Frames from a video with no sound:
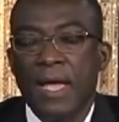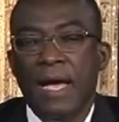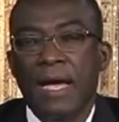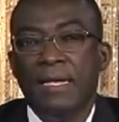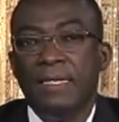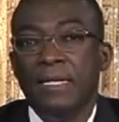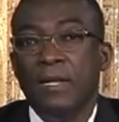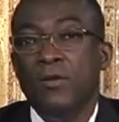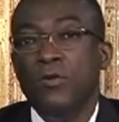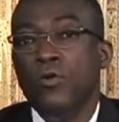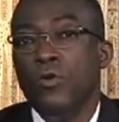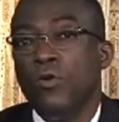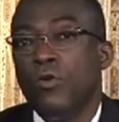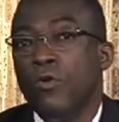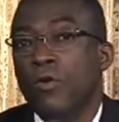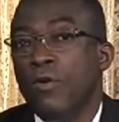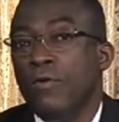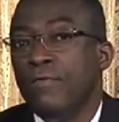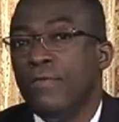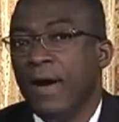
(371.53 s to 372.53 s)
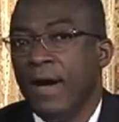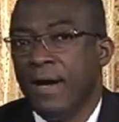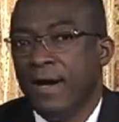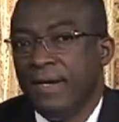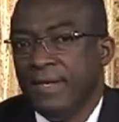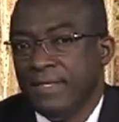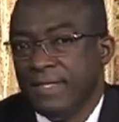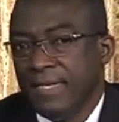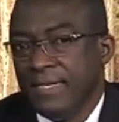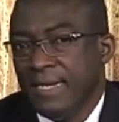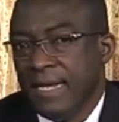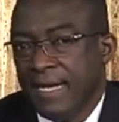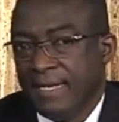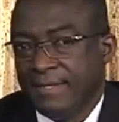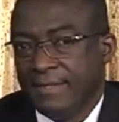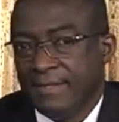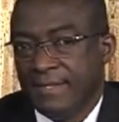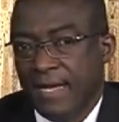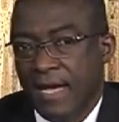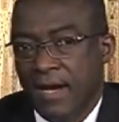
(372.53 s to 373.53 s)
and they look over in the
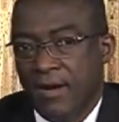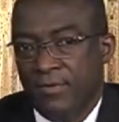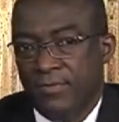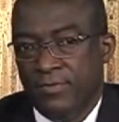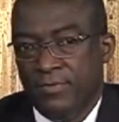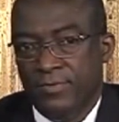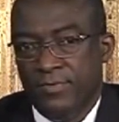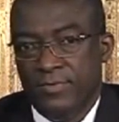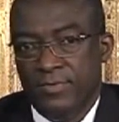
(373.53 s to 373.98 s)
next town,